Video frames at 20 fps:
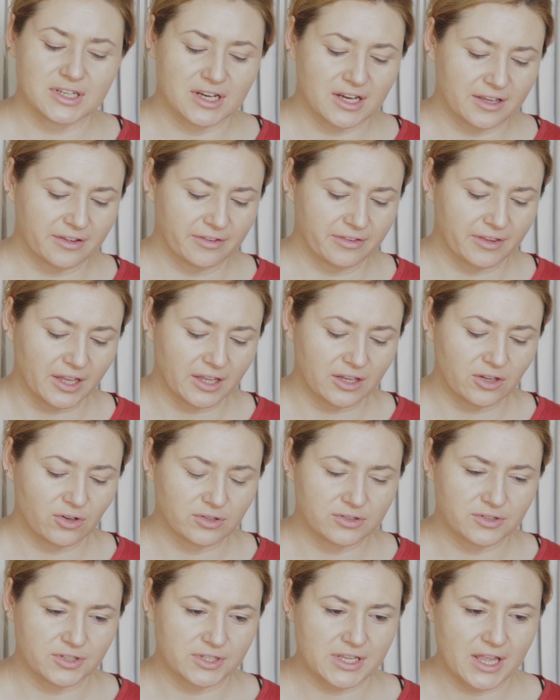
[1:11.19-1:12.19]
I think you
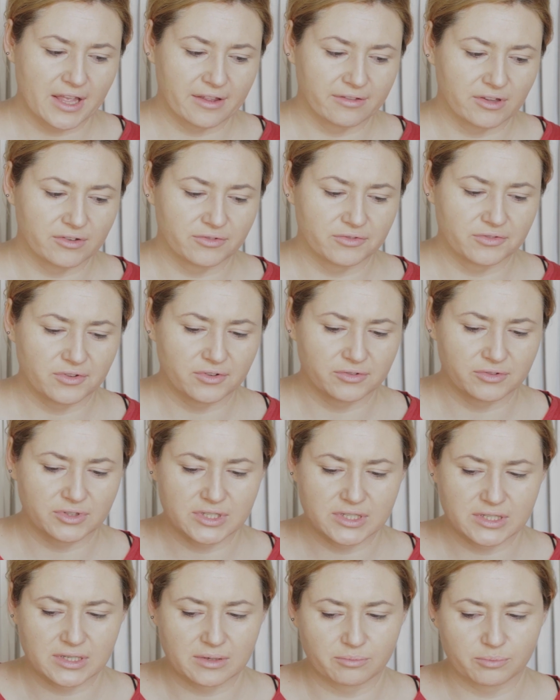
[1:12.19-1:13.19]
understand that there
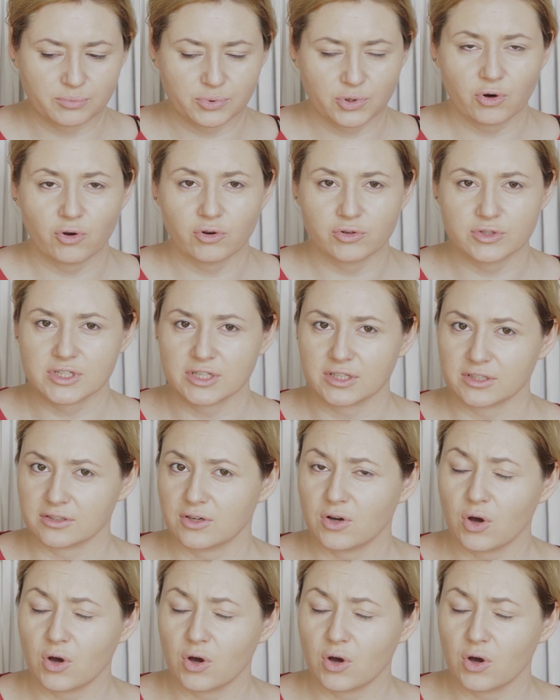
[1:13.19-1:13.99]
is some pros and